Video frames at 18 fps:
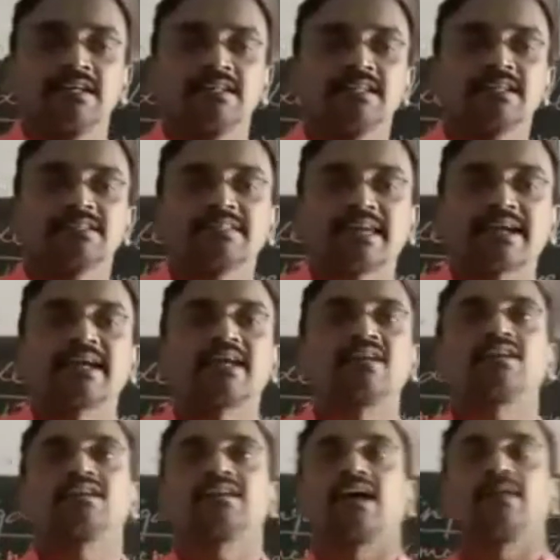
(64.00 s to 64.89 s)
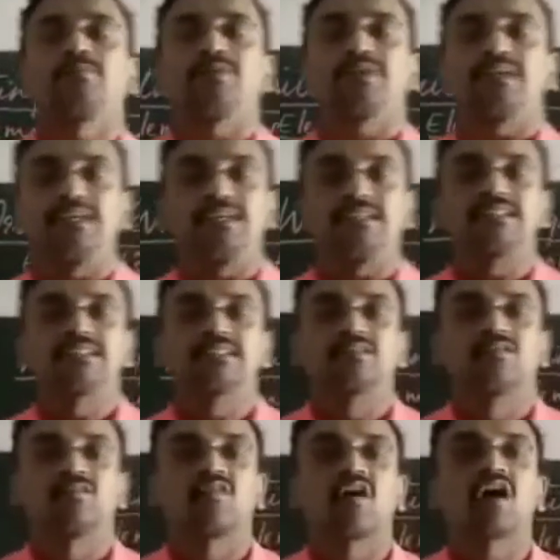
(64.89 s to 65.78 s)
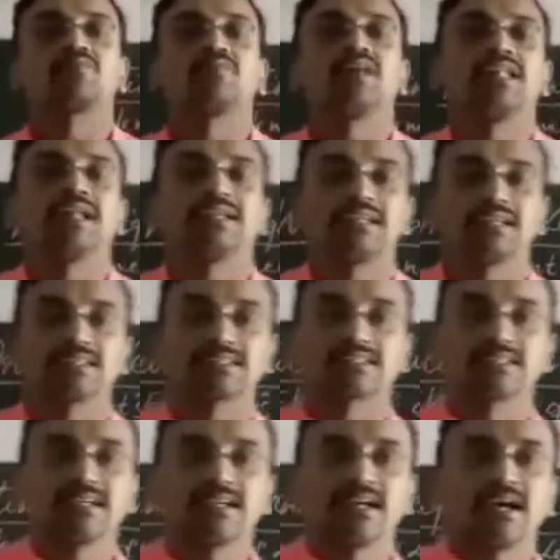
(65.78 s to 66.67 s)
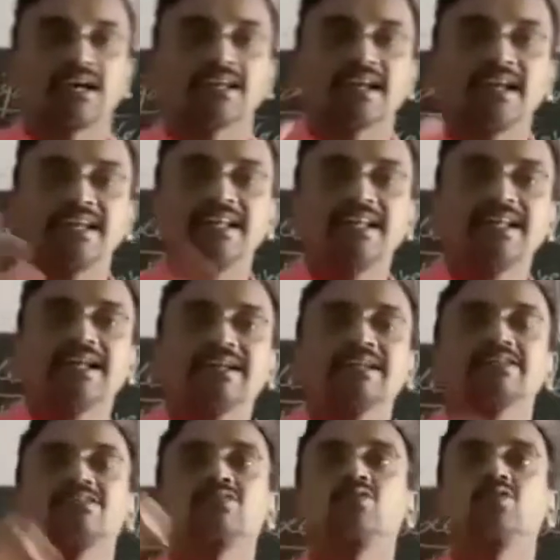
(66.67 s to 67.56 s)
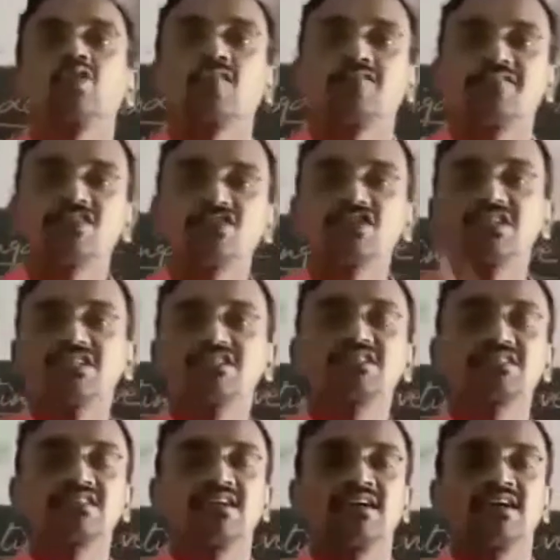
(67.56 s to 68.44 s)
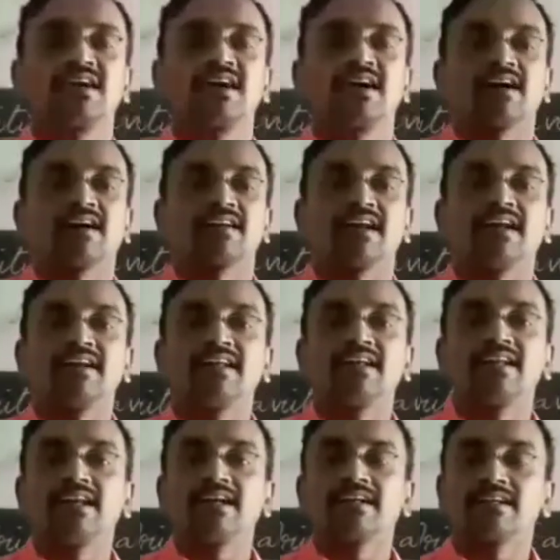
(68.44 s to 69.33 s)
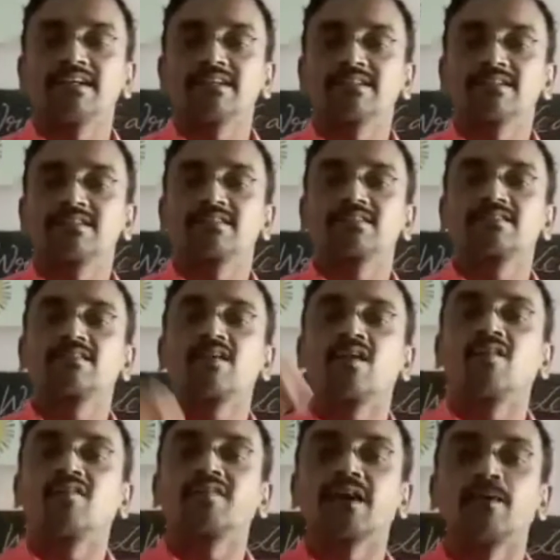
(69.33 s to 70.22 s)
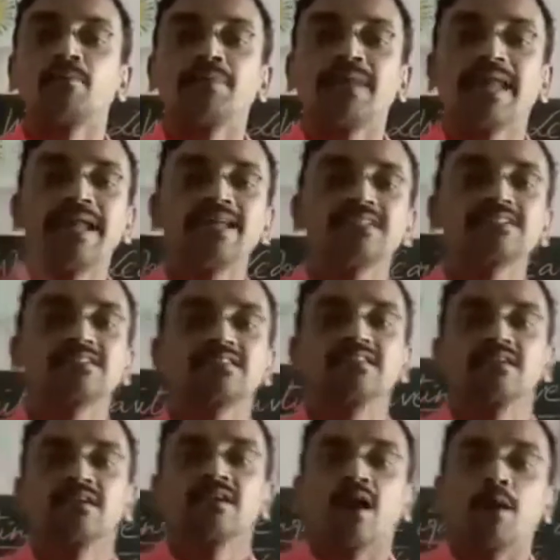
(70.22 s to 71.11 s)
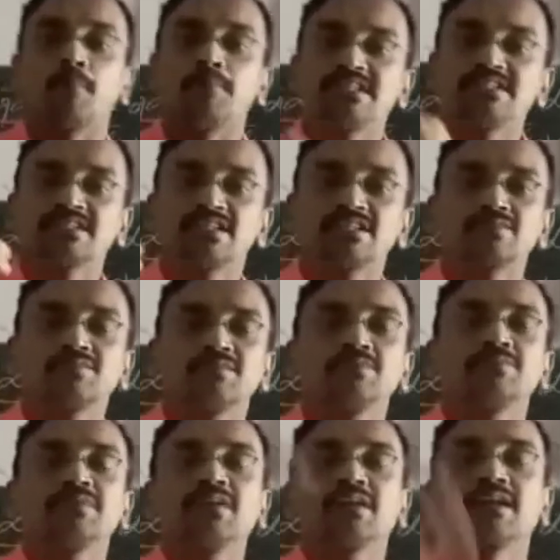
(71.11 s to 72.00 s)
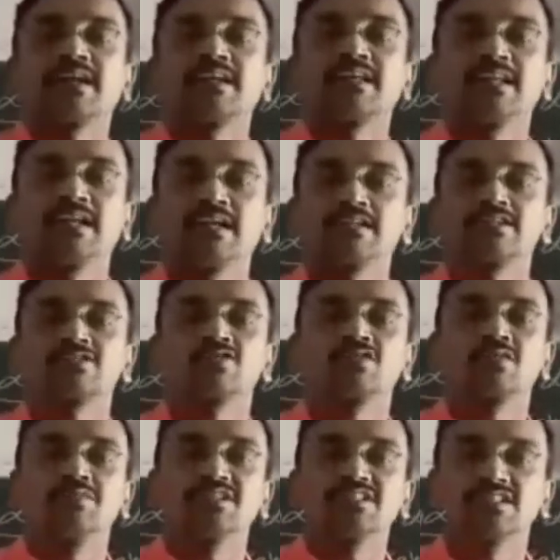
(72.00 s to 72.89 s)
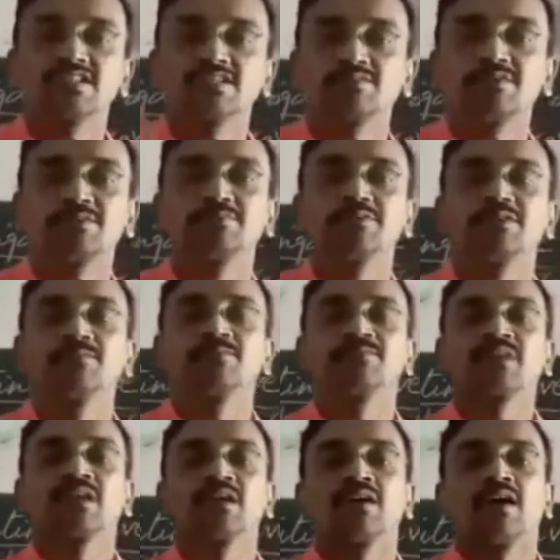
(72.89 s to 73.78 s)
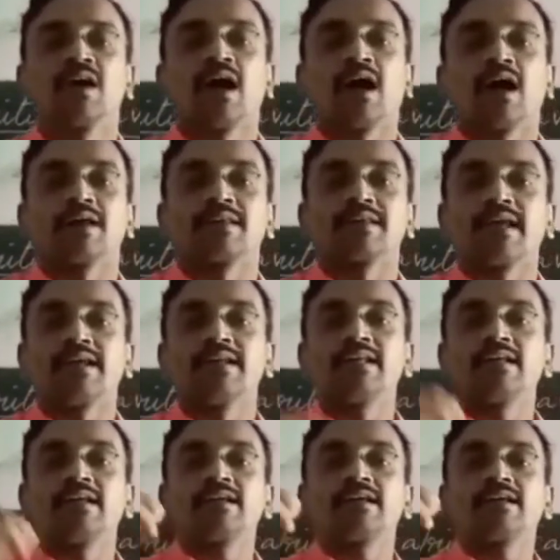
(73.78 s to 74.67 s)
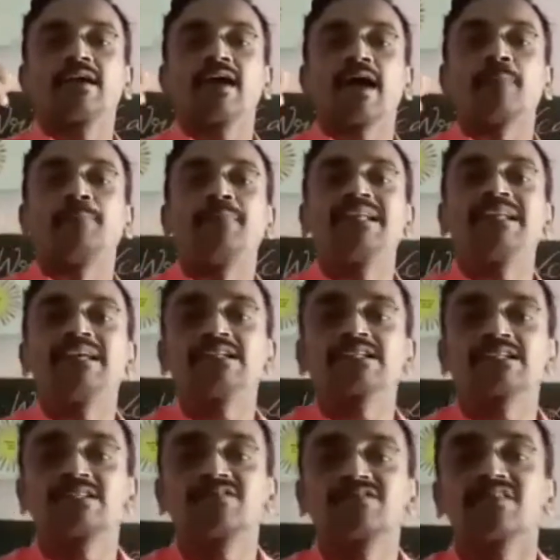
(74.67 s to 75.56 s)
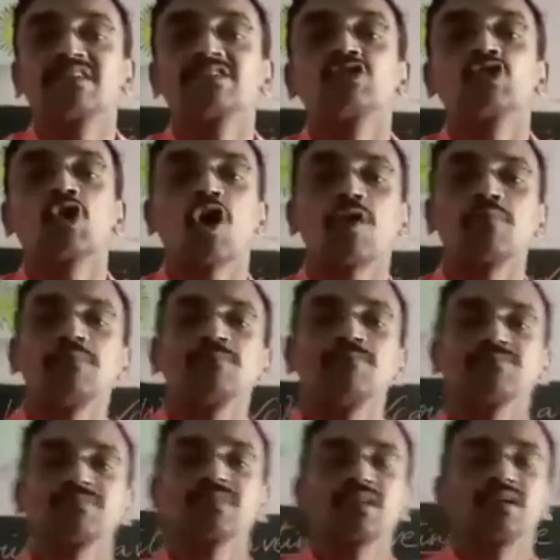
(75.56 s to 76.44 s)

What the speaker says: The second type is formal letters, writing letters to the officials, writing letters of complaints, business people, writing letters to the business people, writing applications for job,